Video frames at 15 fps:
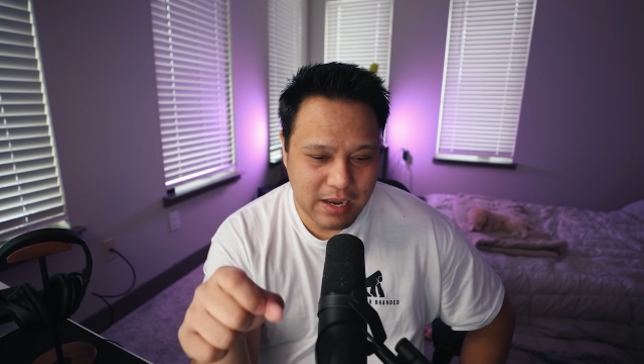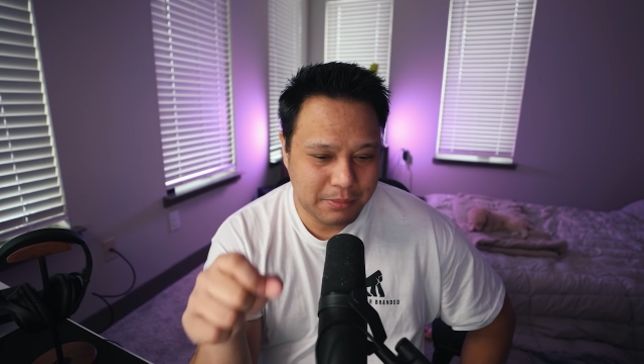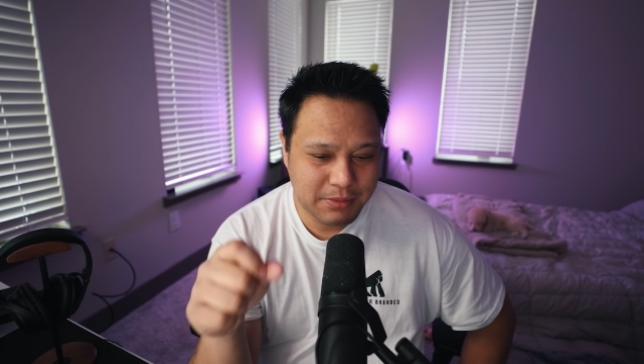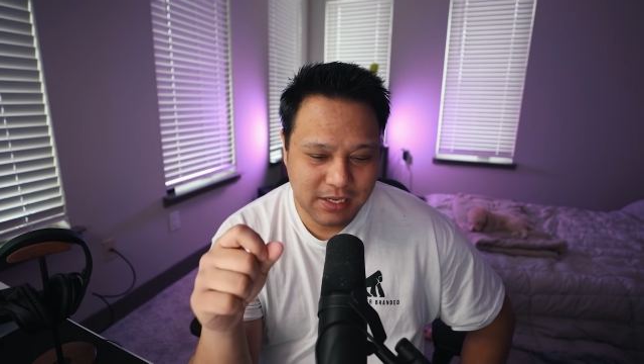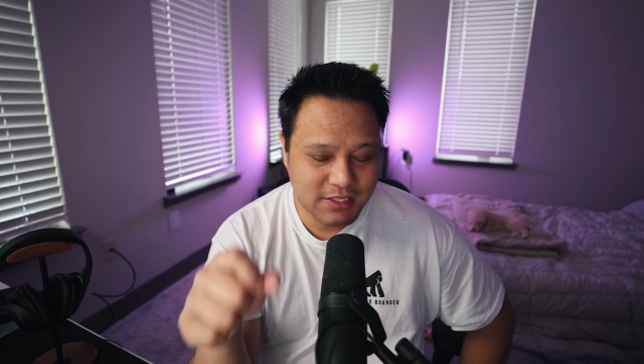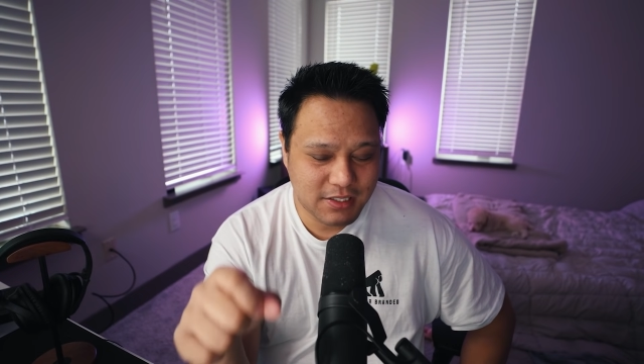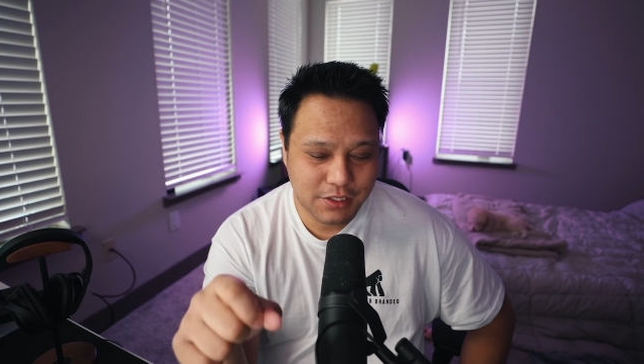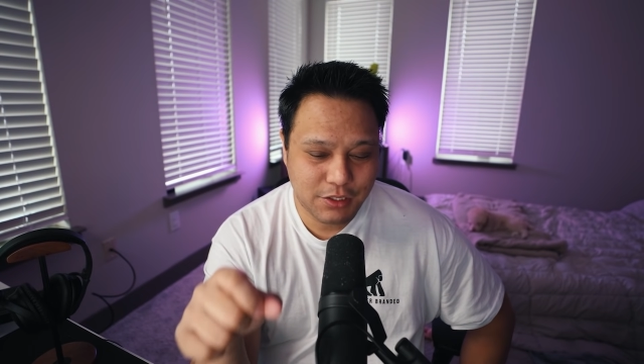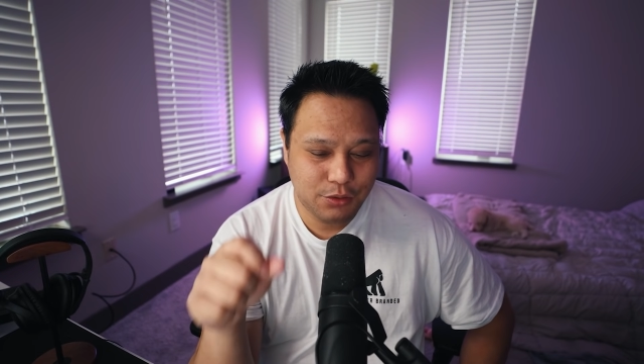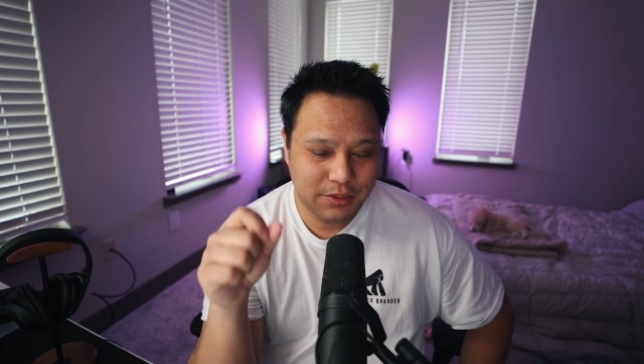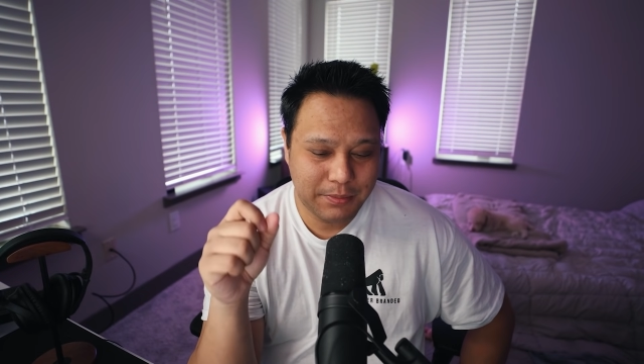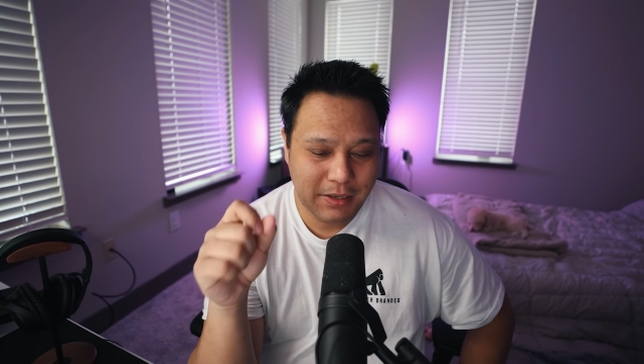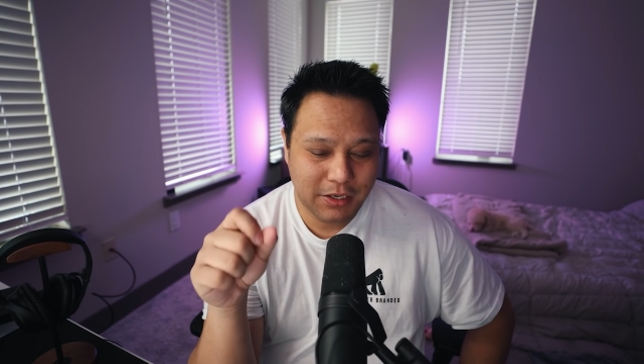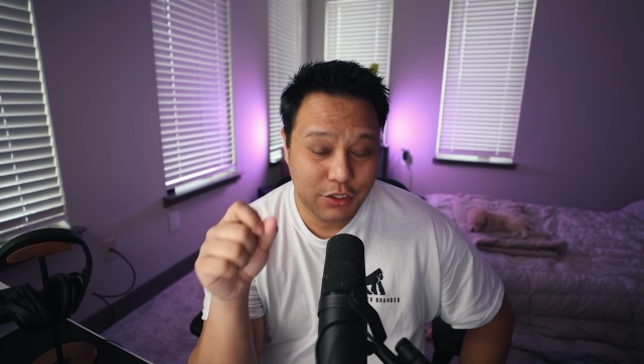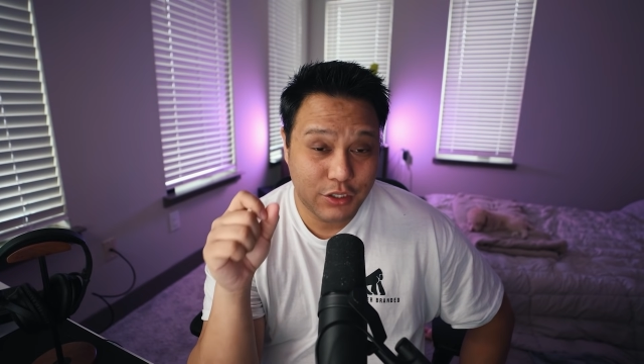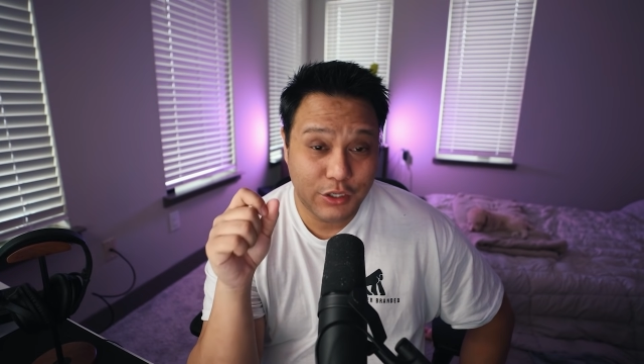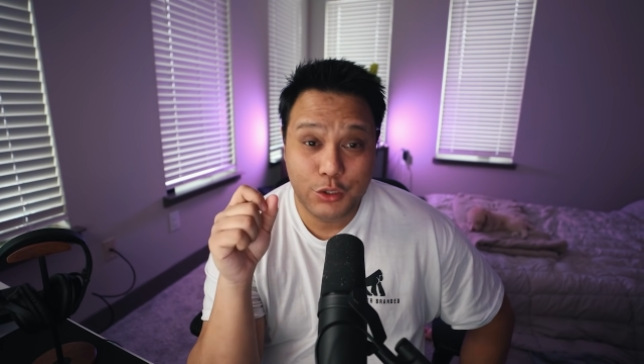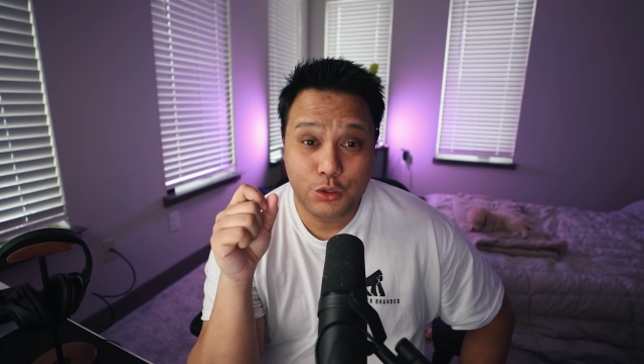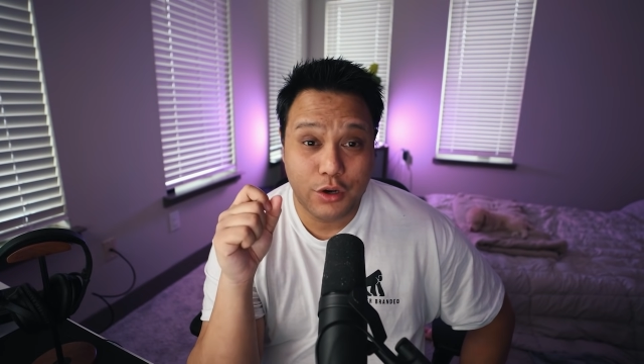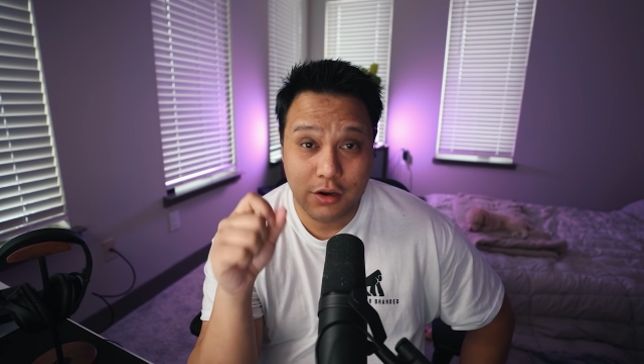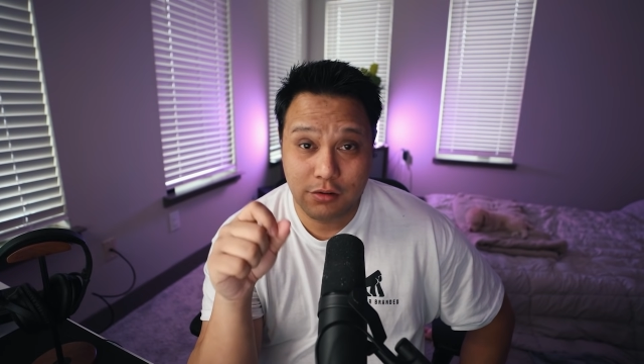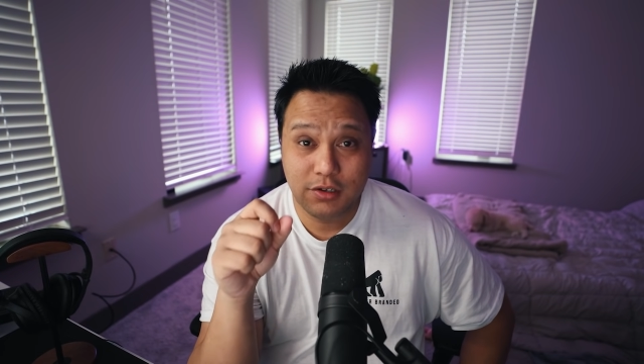I'm testing you and making sure
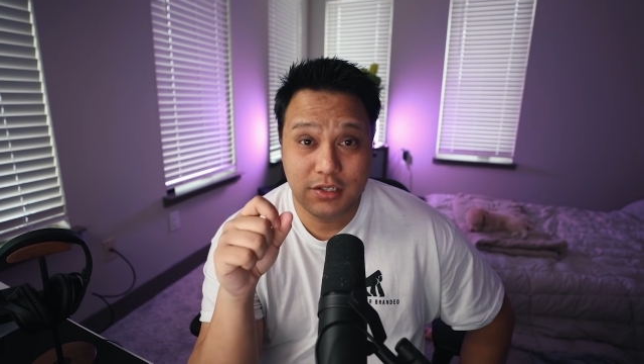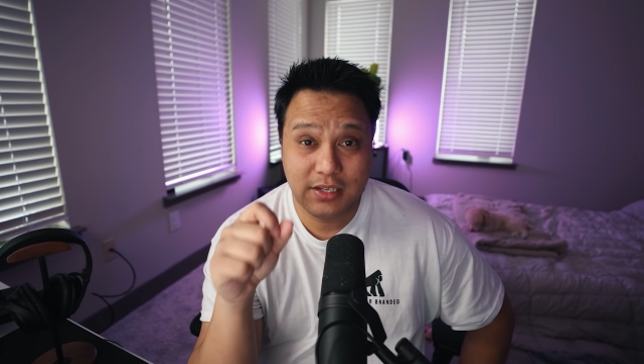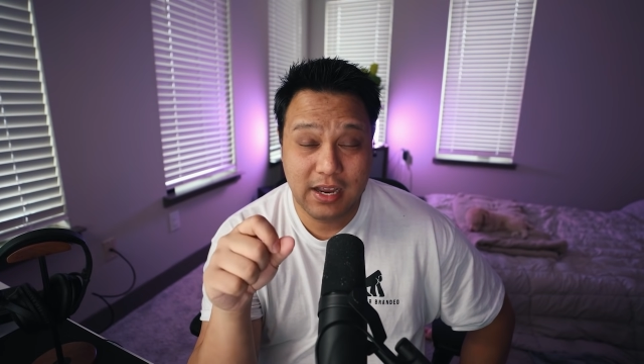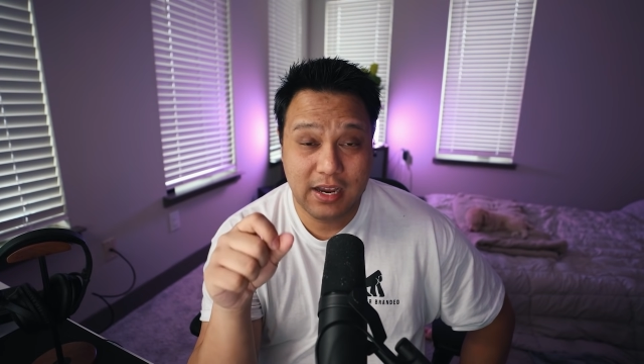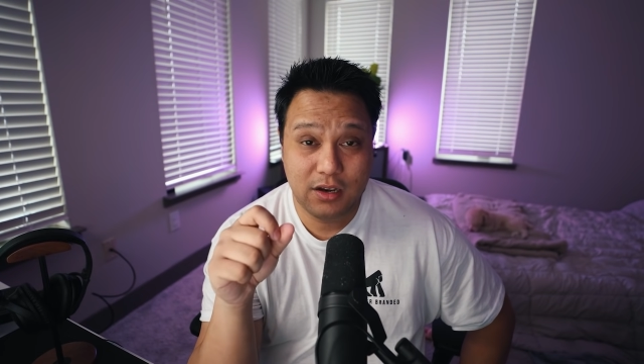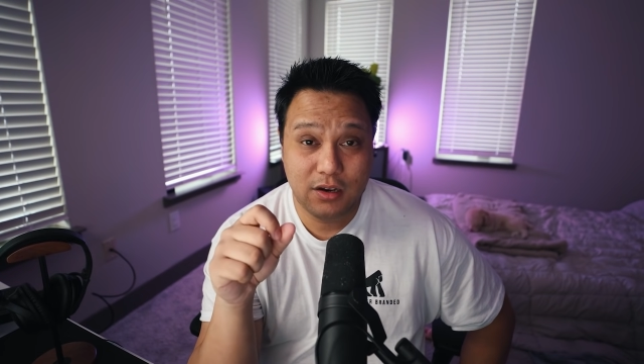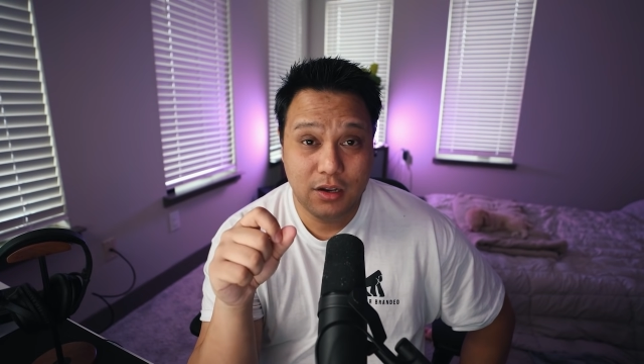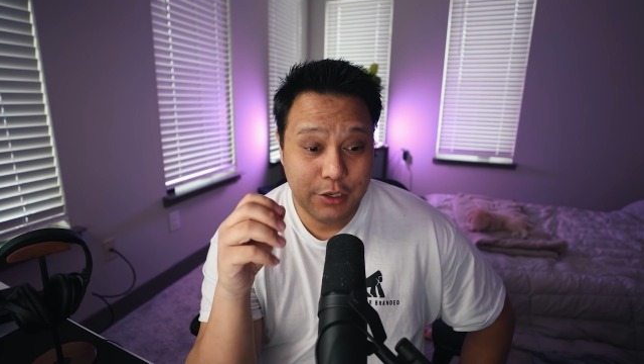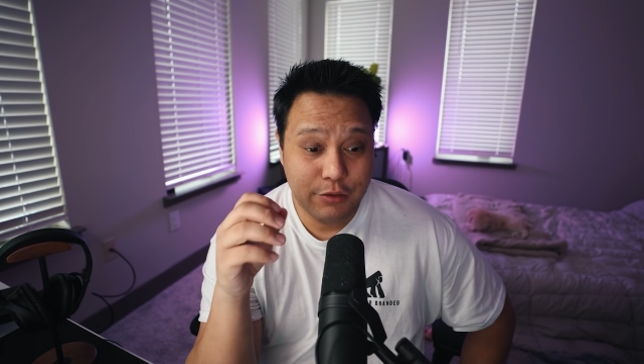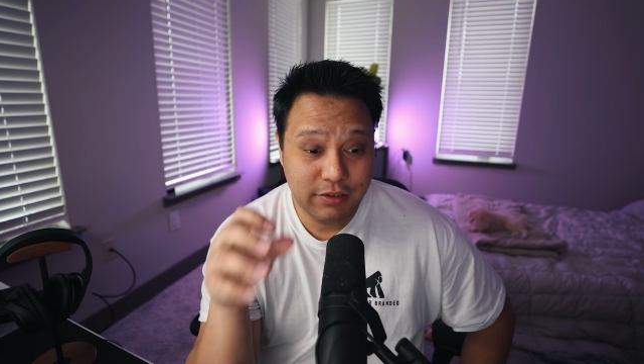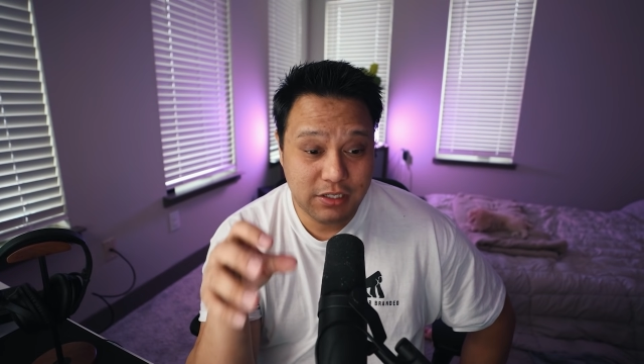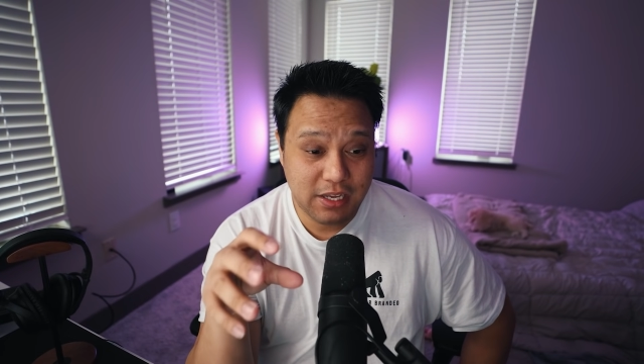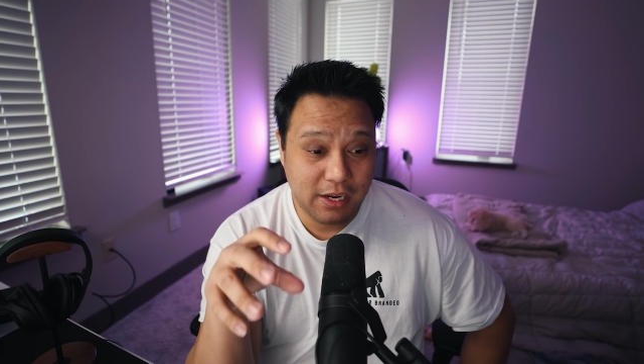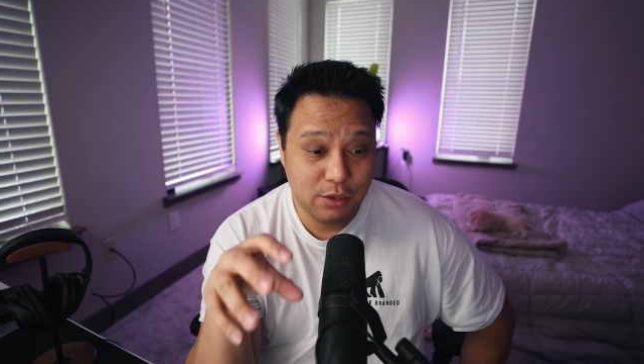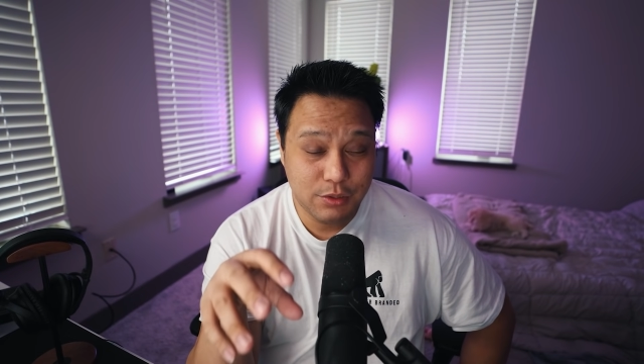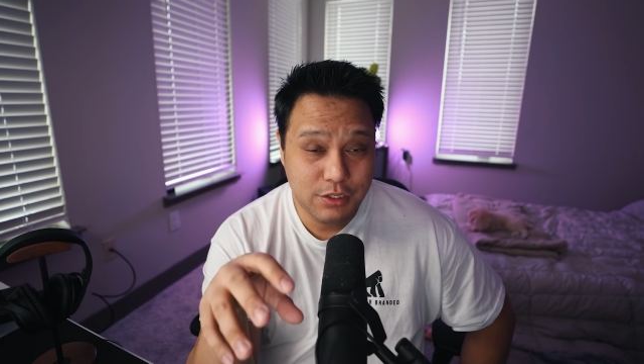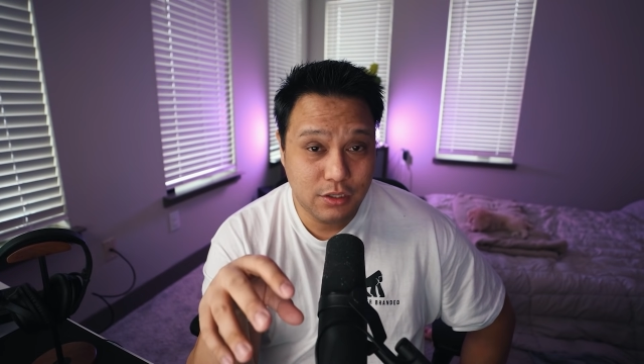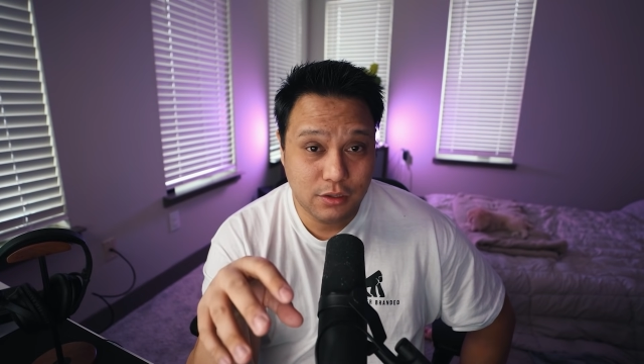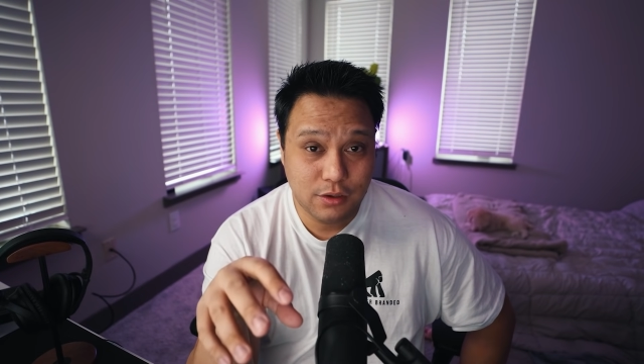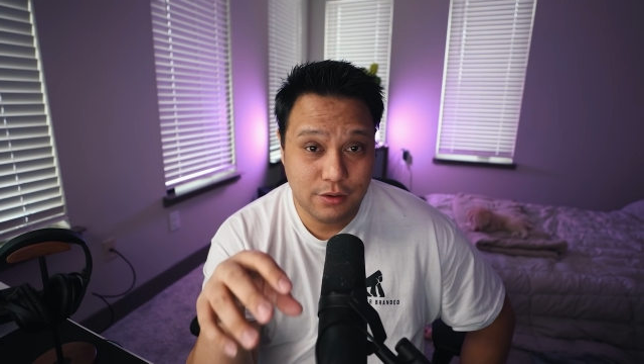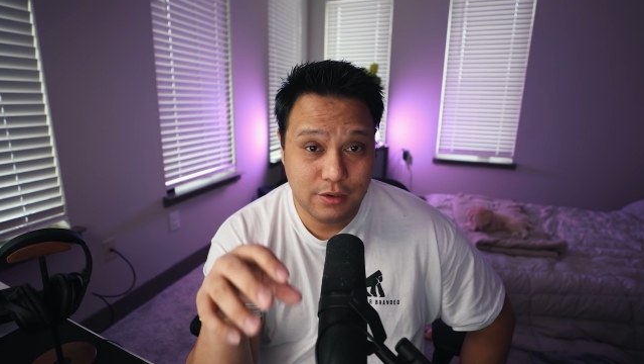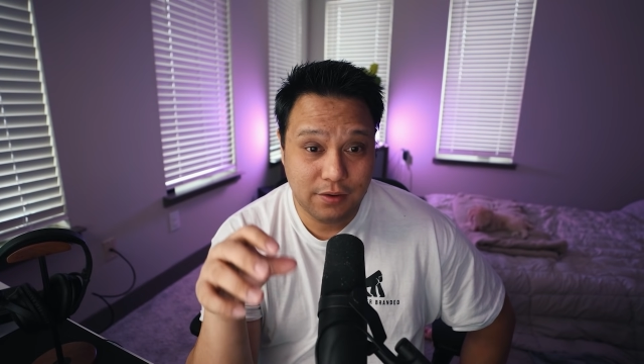you understand and you retain what
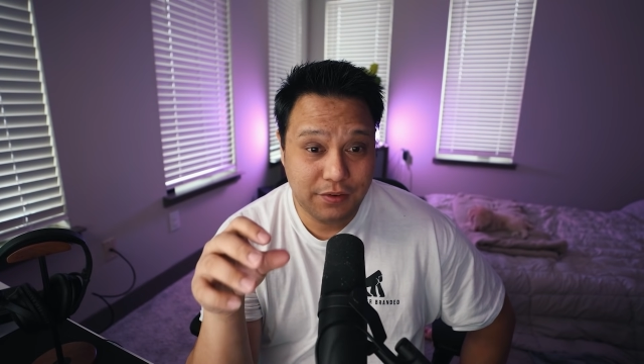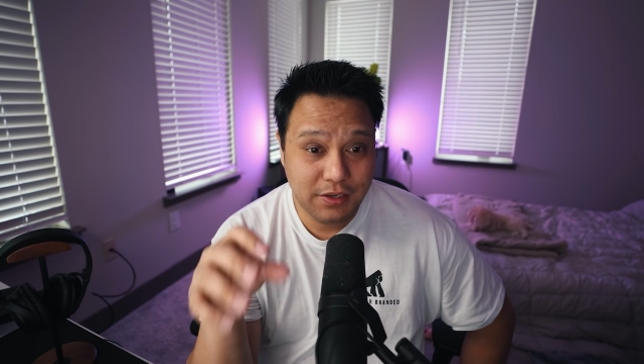you learned.